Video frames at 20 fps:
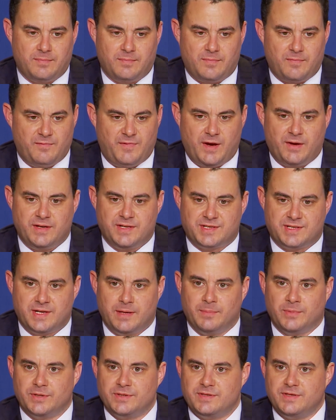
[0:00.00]
Very
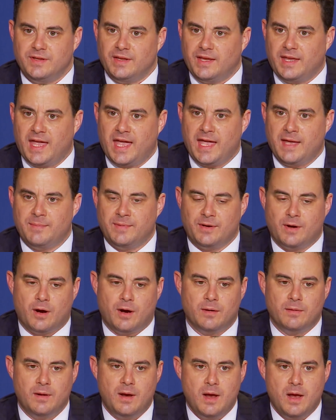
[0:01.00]
similar to the game in
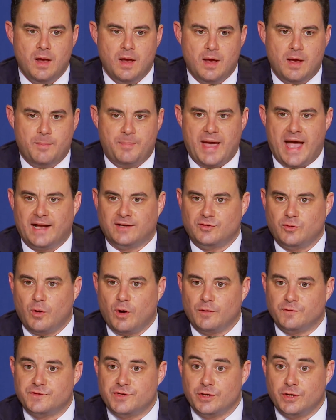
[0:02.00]
our
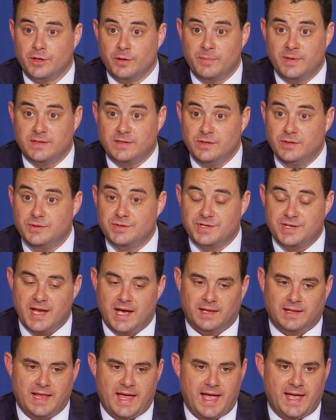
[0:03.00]
Pac-12 tournament to
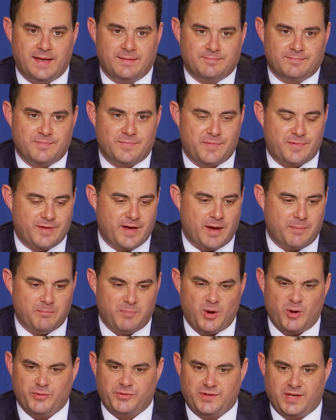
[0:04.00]
UCLA. Thought
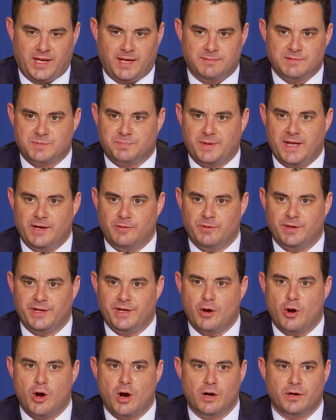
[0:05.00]
both teams played really
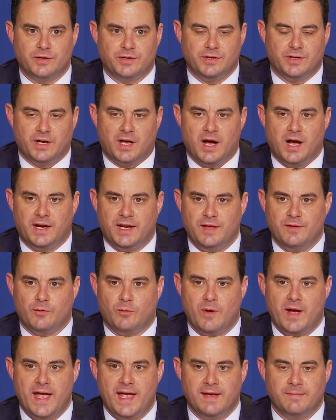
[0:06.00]
hard, could have gone either
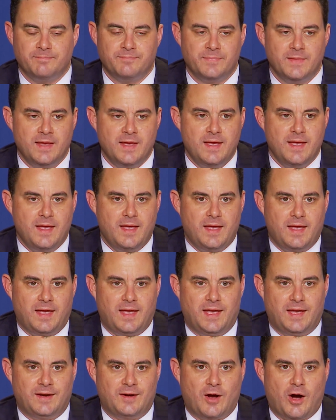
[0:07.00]
way.
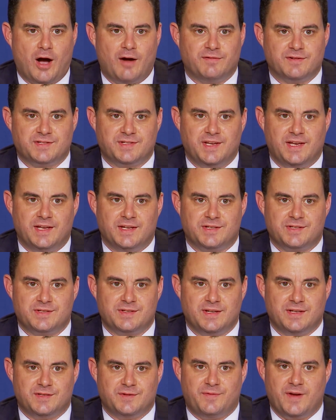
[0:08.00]
And obviously
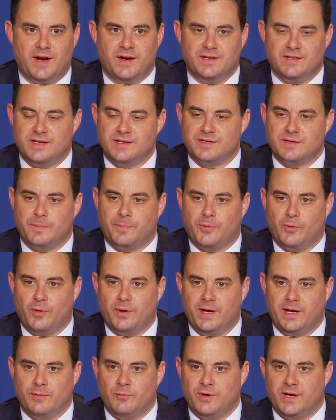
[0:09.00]
it's very
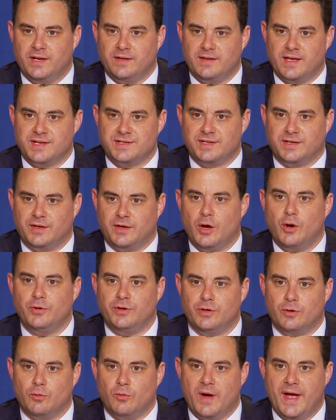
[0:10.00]
disappointing when it doesn't go
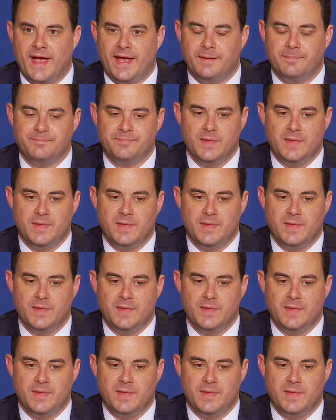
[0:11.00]
your way.